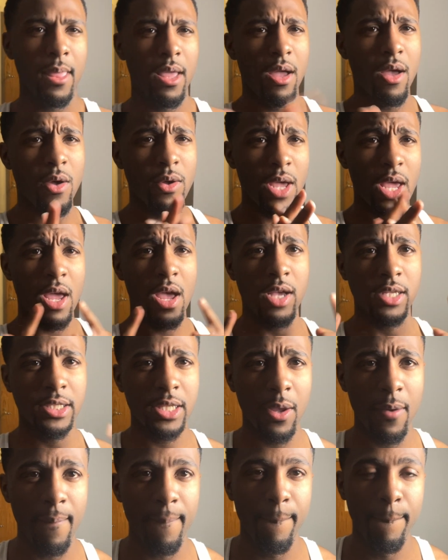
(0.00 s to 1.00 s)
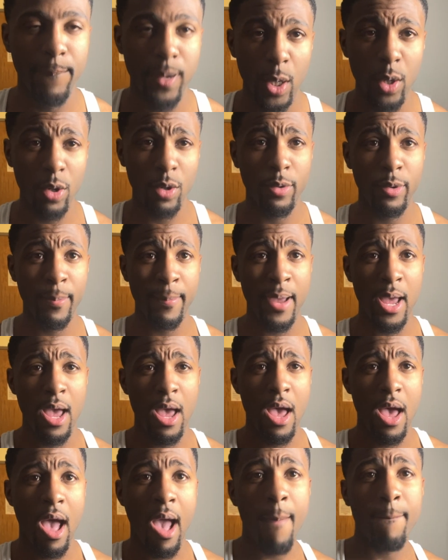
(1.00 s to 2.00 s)
Okay, y'all, so boom,
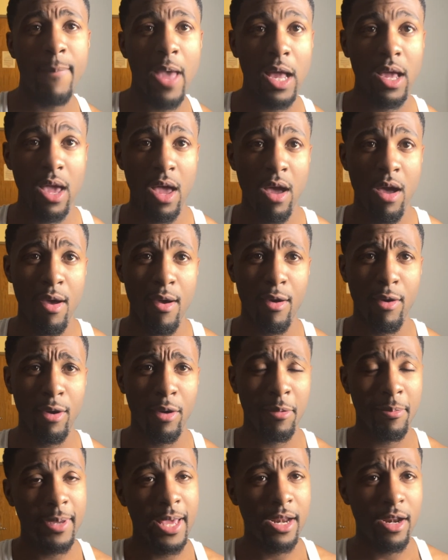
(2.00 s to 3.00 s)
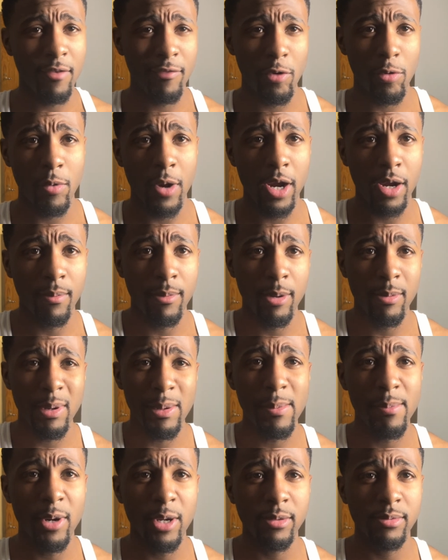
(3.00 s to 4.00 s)
I'm back at home, got off of work, boom,
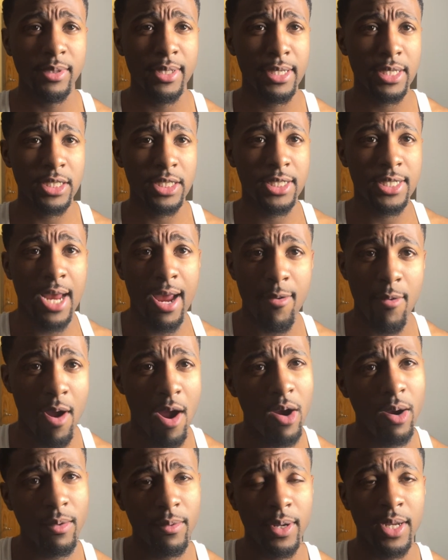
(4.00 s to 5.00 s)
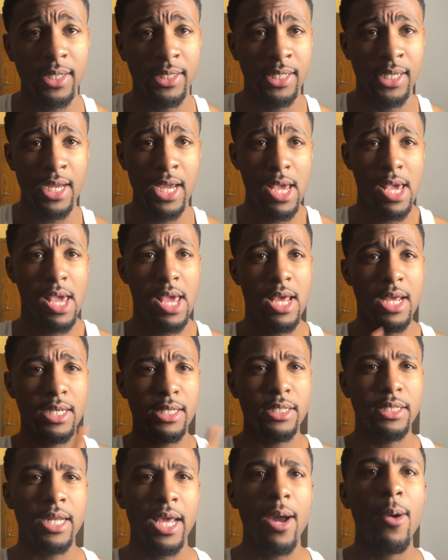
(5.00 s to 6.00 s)
boom, boom, took a shower already.
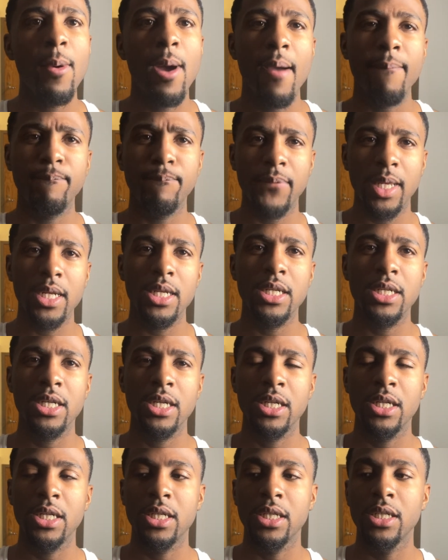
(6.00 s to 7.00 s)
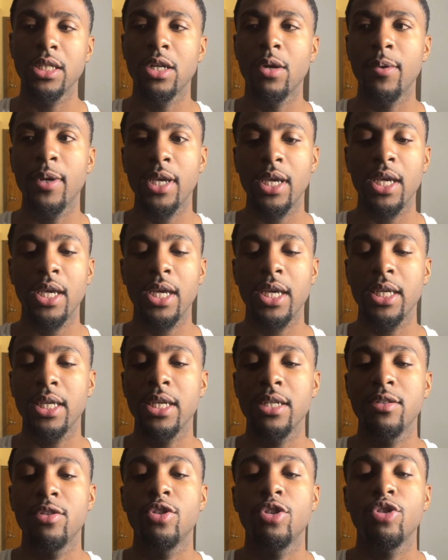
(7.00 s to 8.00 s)
Now I'm gonna go ahead and
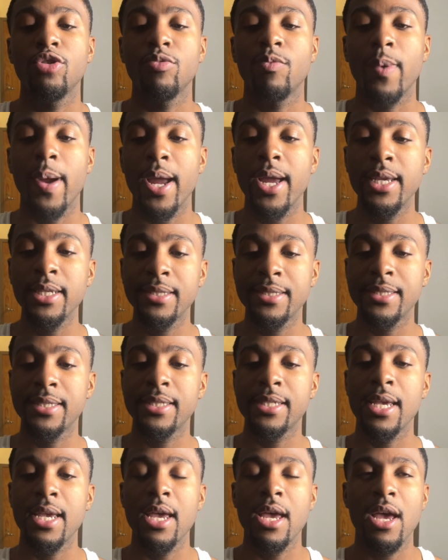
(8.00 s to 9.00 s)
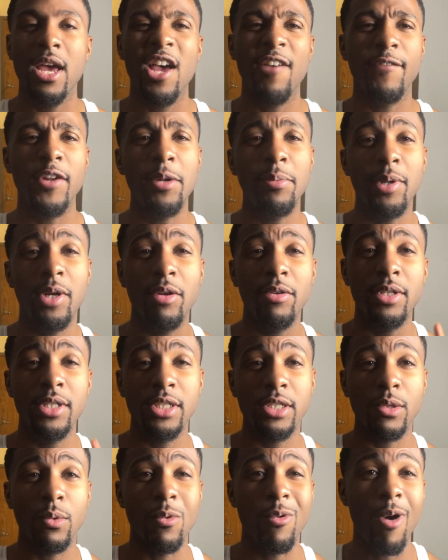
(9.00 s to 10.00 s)
get dressed. I'm gonna put on
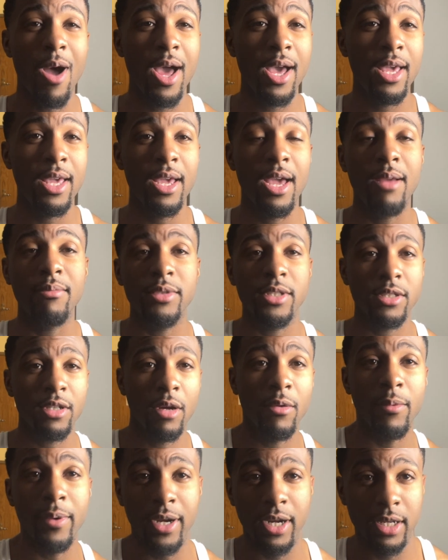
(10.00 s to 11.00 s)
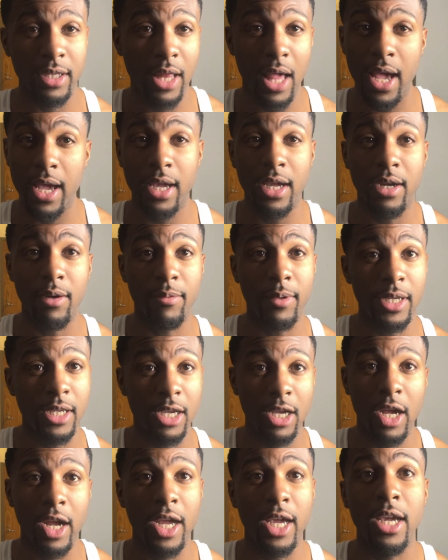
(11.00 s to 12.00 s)
this white, I'm just gonna wear like
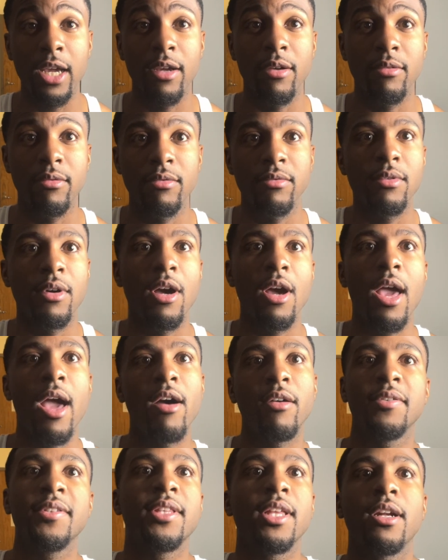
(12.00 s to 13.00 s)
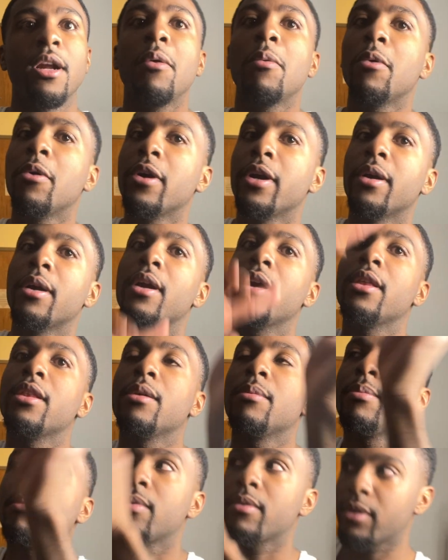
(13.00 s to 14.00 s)
recarry outfit that I wore in the
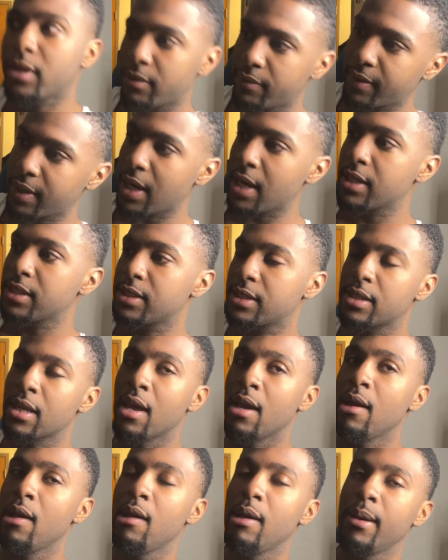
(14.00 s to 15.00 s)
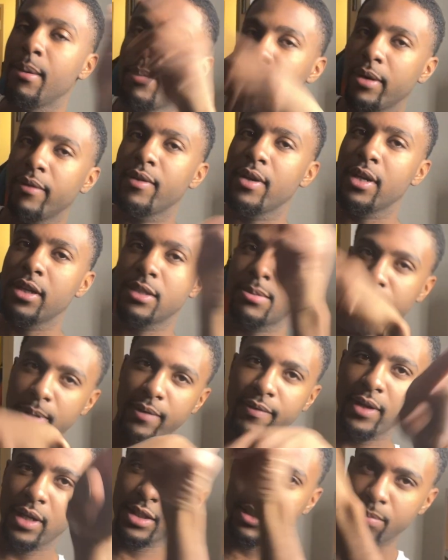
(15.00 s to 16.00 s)
previous, previous,
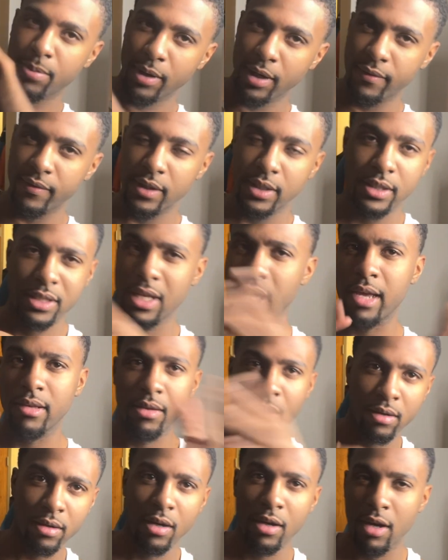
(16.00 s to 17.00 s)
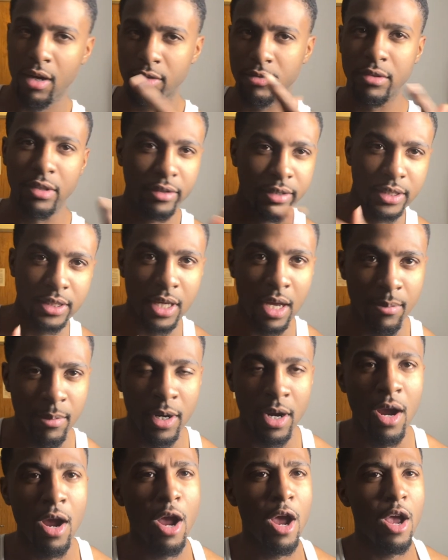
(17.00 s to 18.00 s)
previous, previous, how long ago during summer.
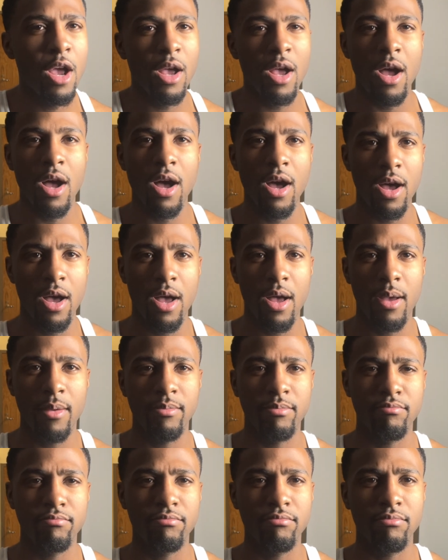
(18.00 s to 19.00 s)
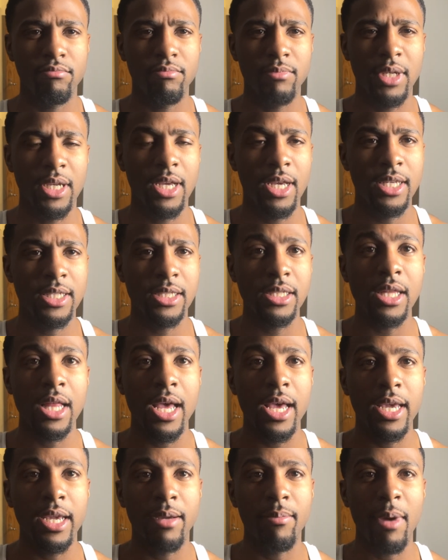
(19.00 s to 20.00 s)
Um, because
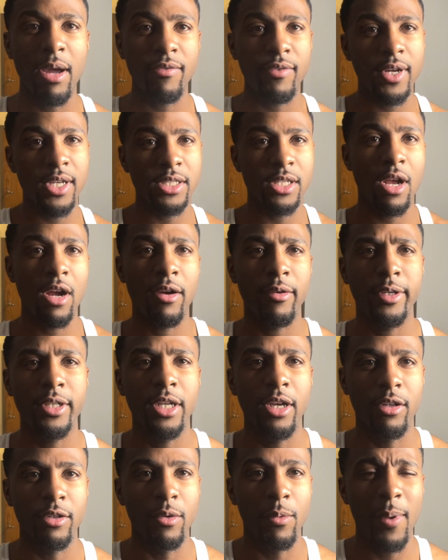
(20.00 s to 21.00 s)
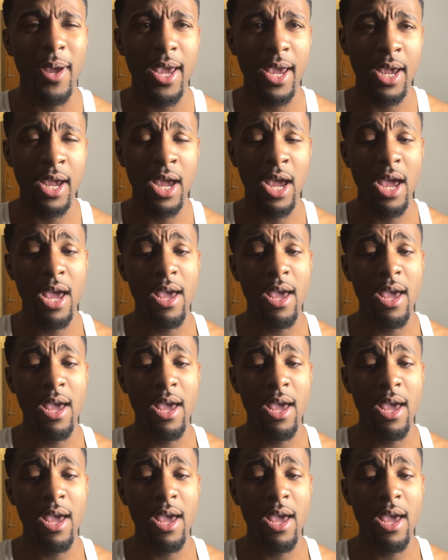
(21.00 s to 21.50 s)
like my friends are already on the way.